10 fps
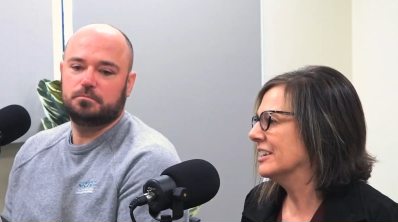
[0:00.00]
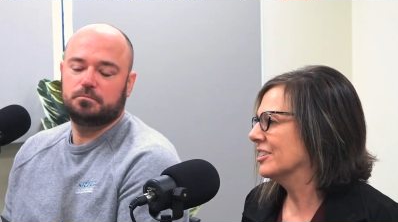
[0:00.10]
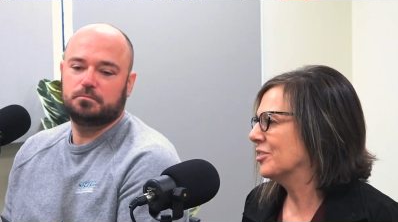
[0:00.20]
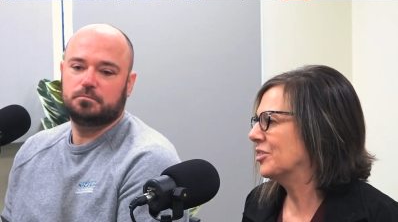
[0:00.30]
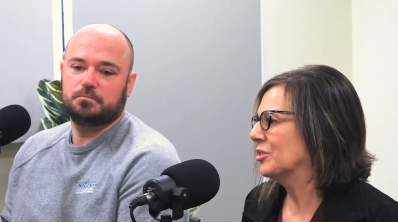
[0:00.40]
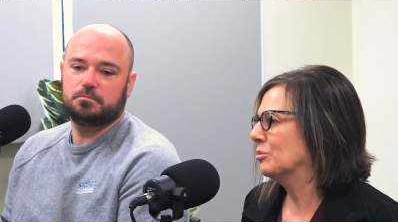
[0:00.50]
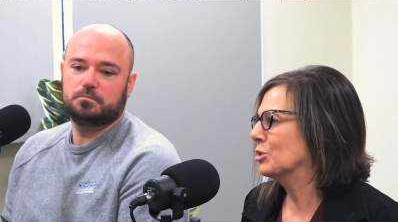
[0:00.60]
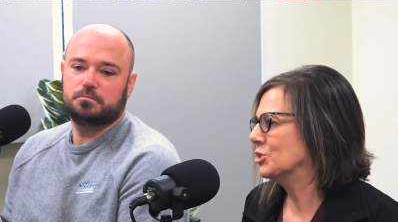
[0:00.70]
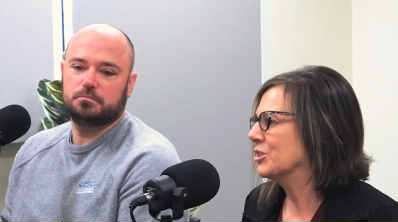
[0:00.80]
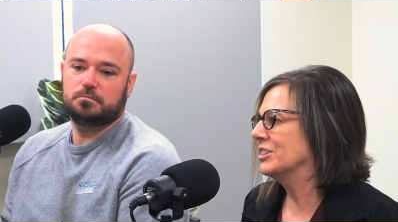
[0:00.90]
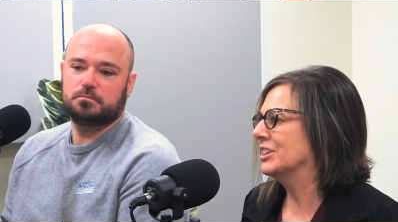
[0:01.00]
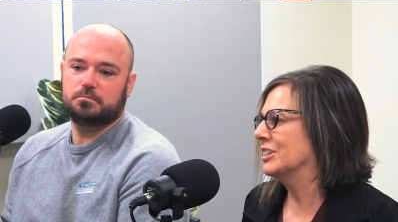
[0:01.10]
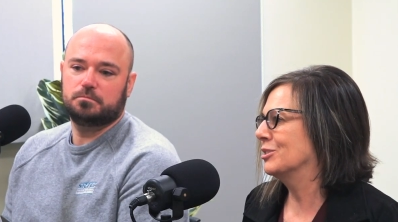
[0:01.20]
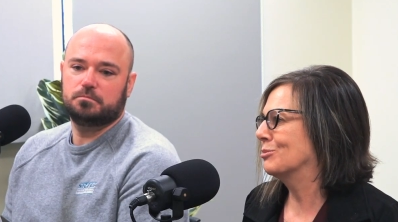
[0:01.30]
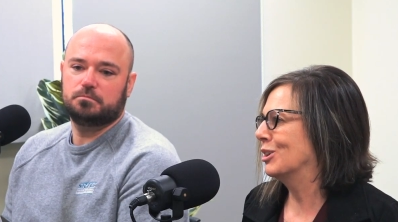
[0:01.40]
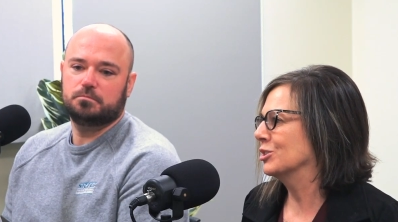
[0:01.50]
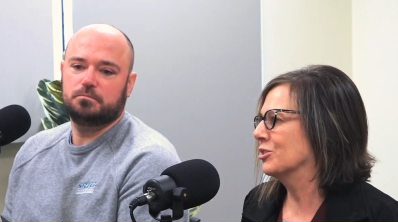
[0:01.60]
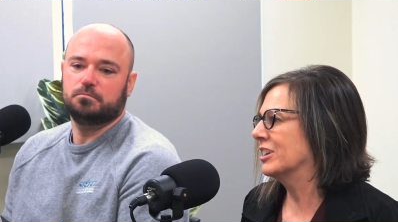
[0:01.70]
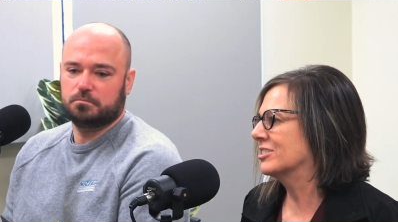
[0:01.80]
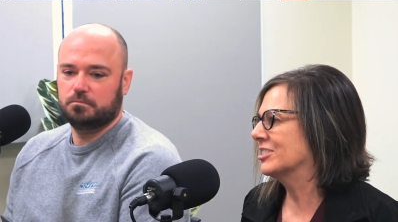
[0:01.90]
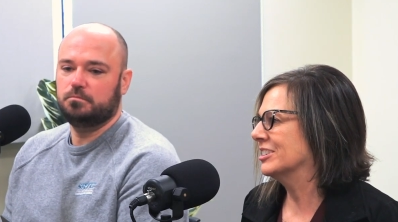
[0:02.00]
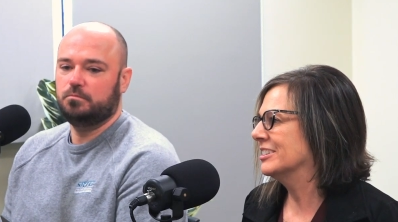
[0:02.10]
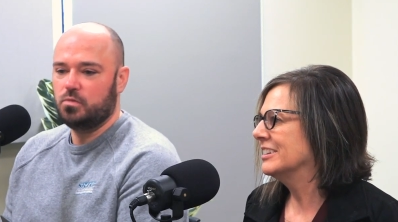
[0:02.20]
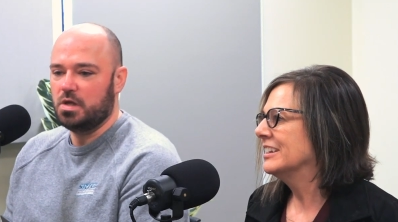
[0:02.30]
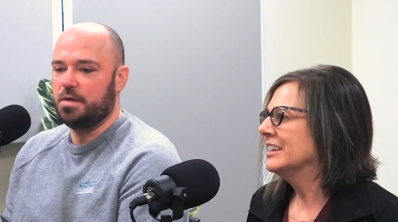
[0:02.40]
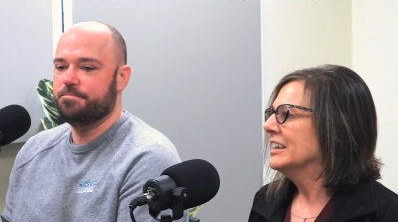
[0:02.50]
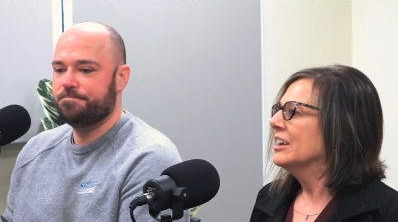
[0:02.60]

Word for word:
Speaker 1: is yeah. we're trending in the wrong direction. Okay. Yeah.